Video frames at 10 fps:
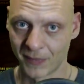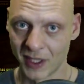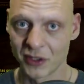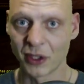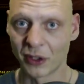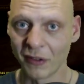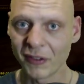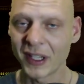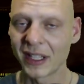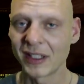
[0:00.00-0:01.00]
So don't
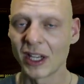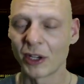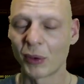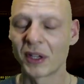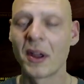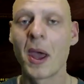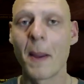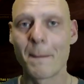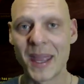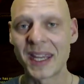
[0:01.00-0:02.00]
forget the other one.
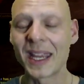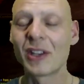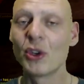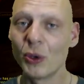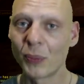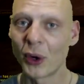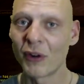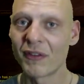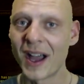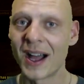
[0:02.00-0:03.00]
Make a new
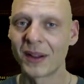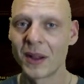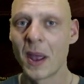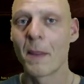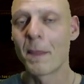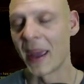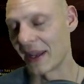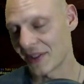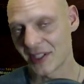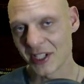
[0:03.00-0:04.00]
profile,
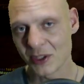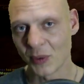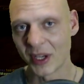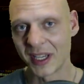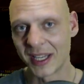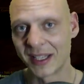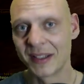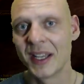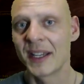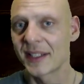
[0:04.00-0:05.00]
paste this one in,
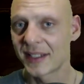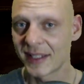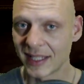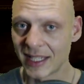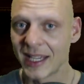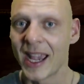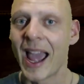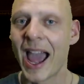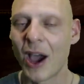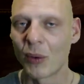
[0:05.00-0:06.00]
see
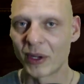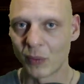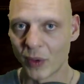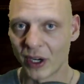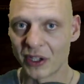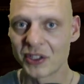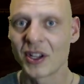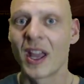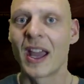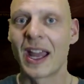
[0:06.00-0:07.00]
how it works,
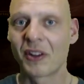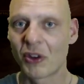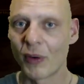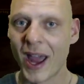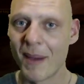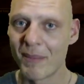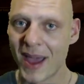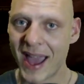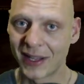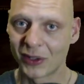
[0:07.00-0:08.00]
and grab
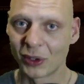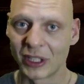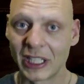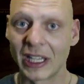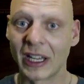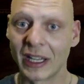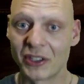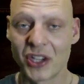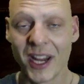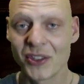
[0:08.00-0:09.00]
back to the
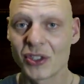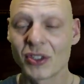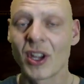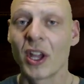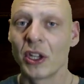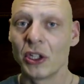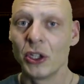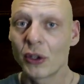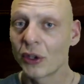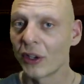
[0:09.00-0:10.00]
changes you
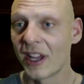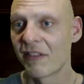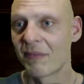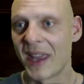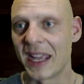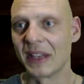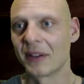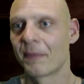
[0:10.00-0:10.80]
could have made.